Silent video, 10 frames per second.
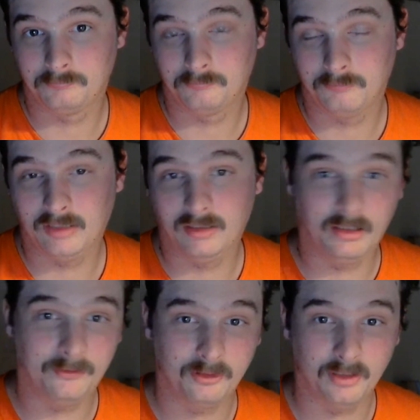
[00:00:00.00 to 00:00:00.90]
And then
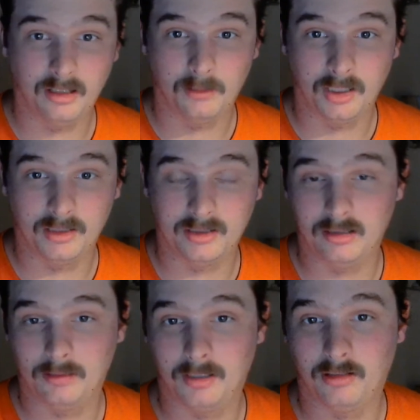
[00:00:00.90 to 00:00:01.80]
after that, I'm going to tell you
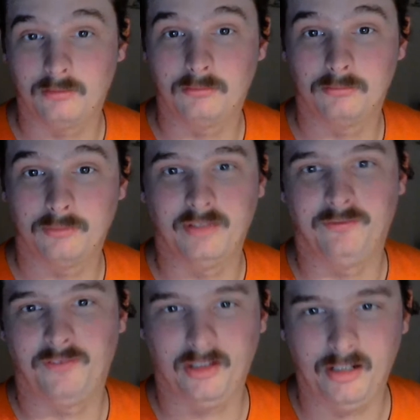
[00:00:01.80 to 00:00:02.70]
about an
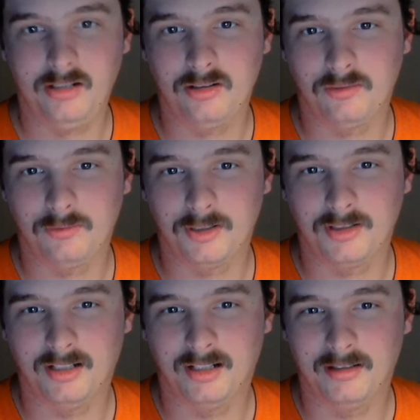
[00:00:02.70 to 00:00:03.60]
affiliation switch
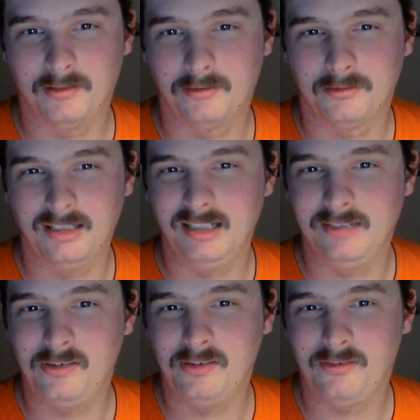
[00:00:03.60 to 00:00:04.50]
that I didn't
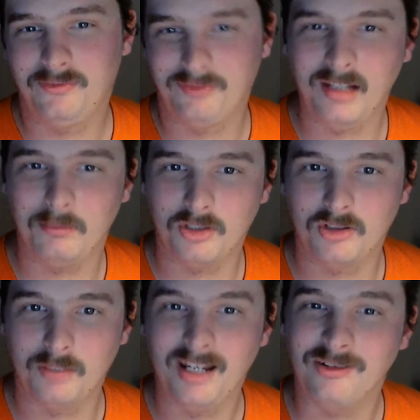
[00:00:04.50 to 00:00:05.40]
even think much
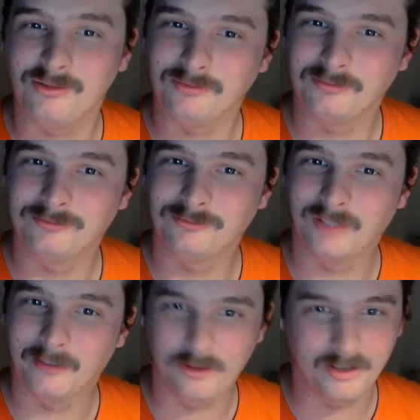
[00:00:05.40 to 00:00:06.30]
about
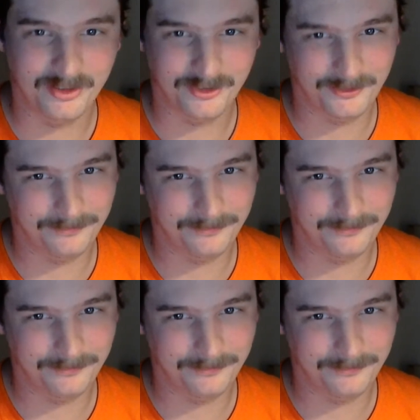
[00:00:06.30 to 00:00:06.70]
after this.